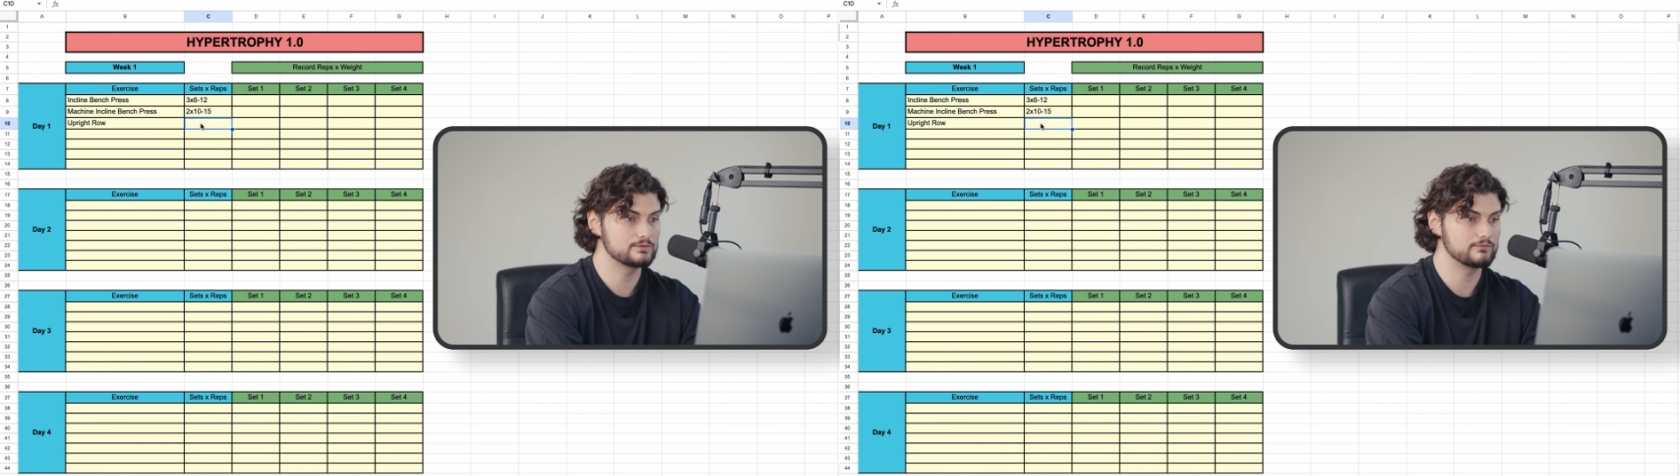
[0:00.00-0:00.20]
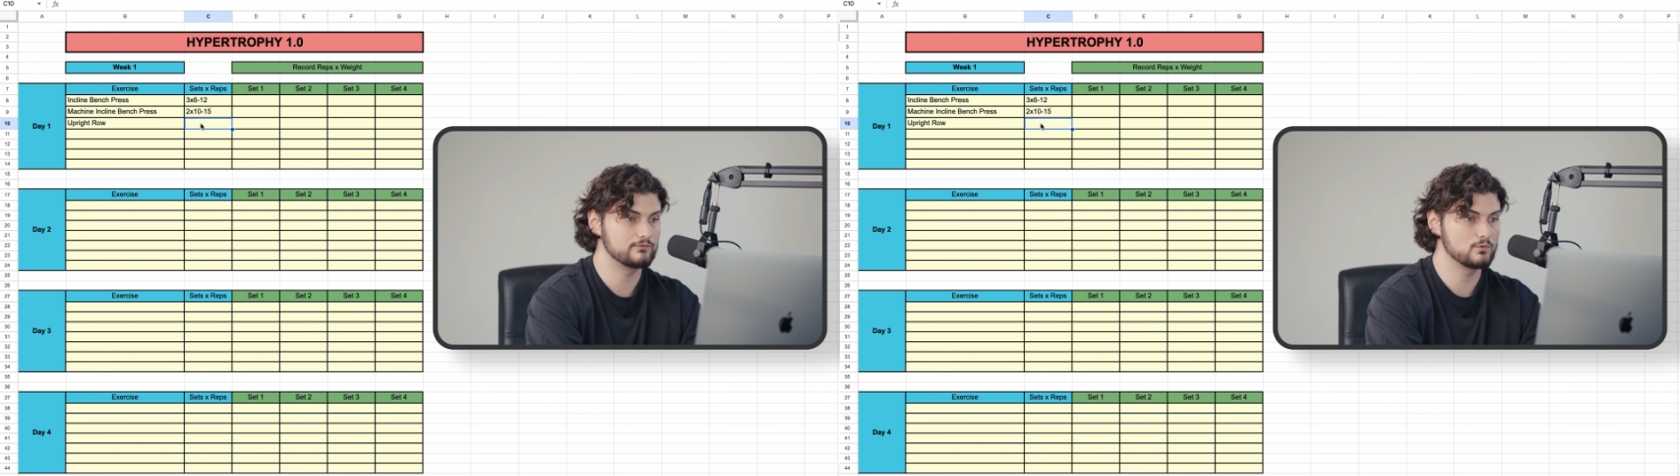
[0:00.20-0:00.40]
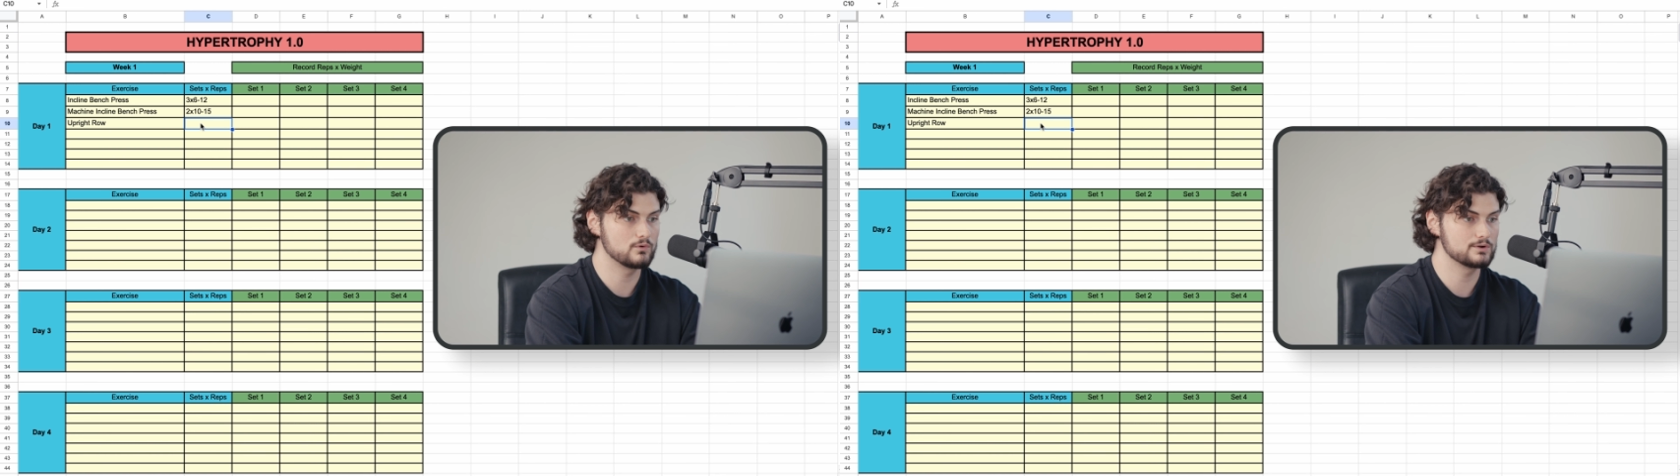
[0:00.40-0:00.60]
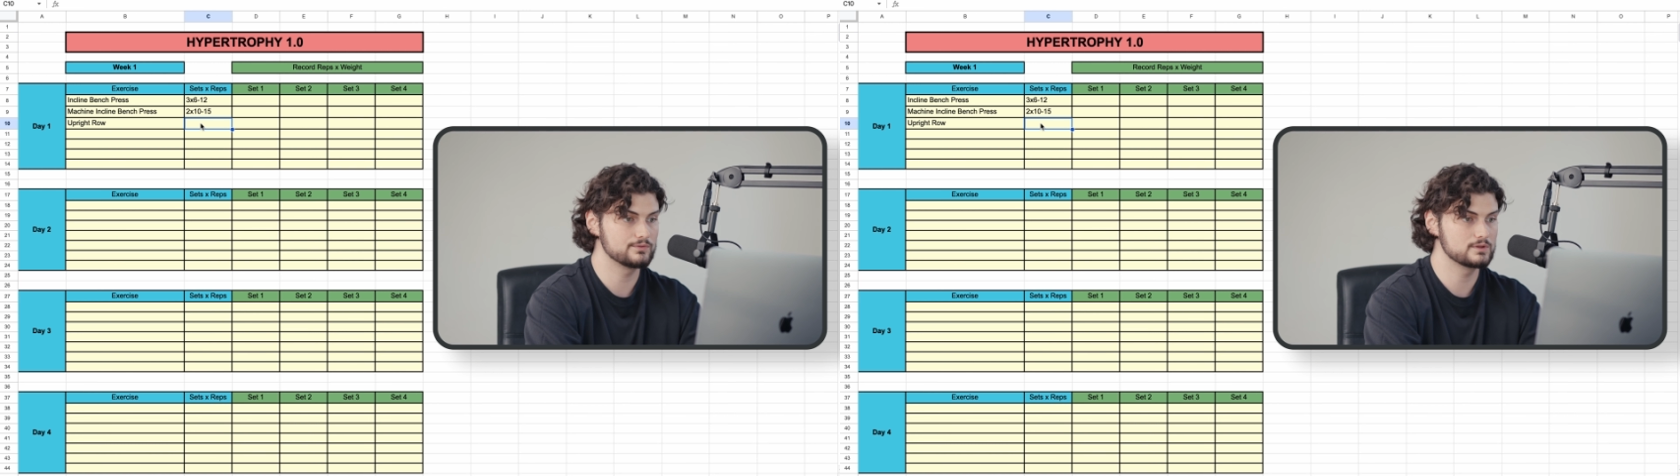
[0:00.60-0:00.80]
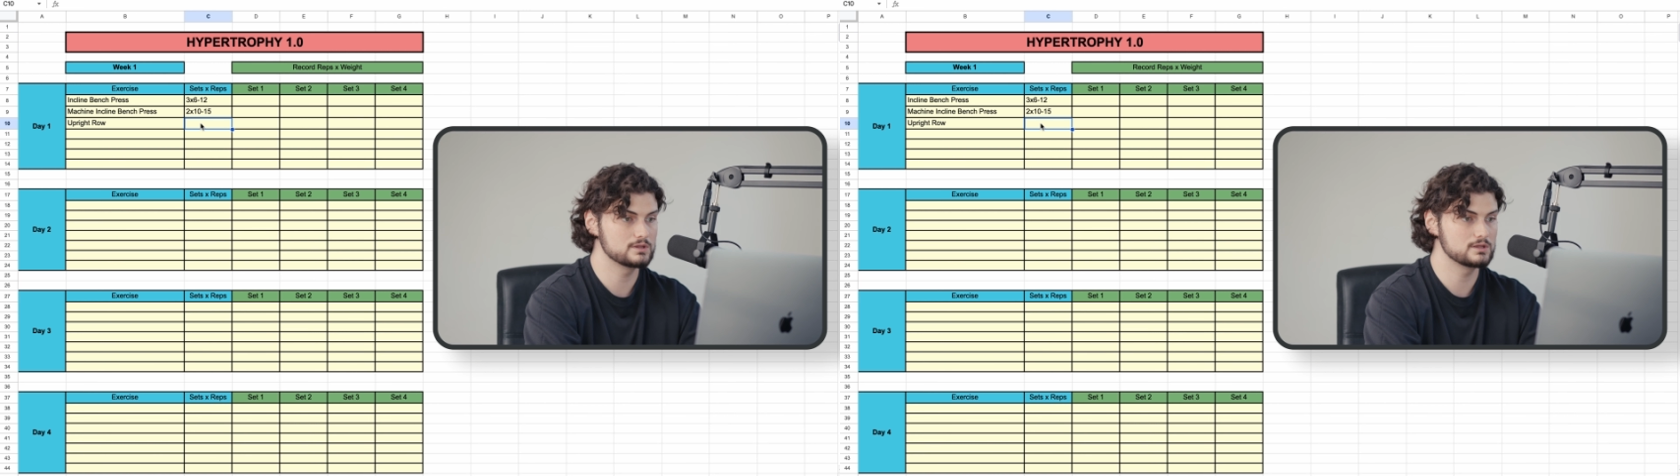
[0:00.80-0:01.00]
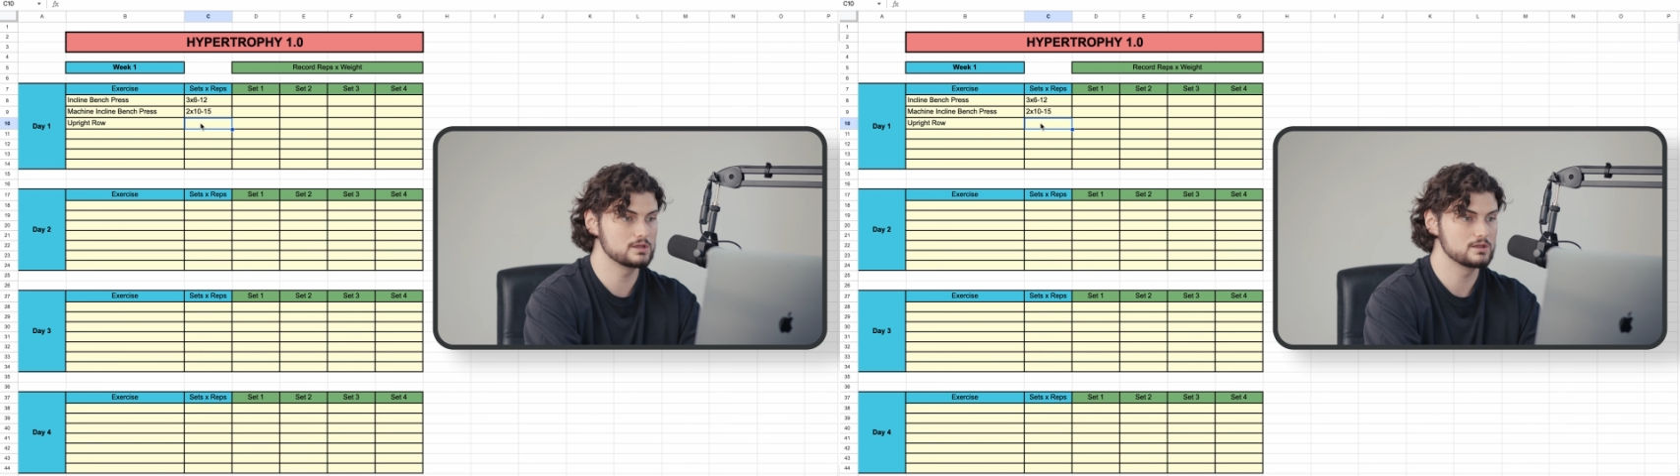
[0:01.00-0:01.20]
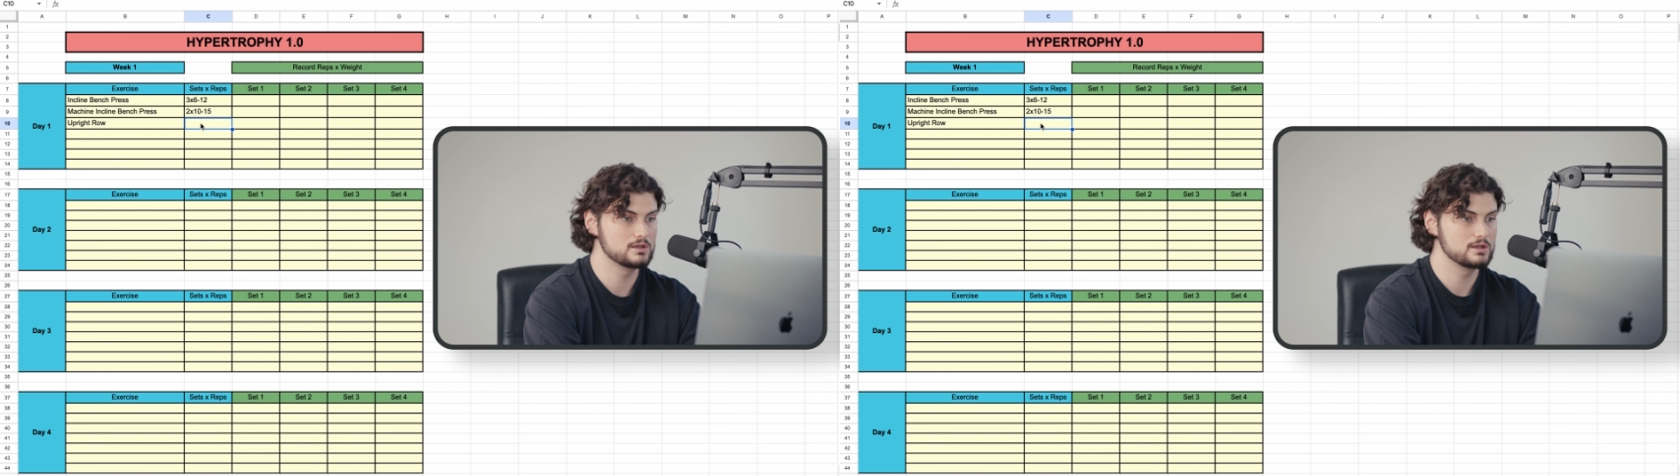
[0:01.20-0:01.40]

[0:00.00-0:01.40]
for the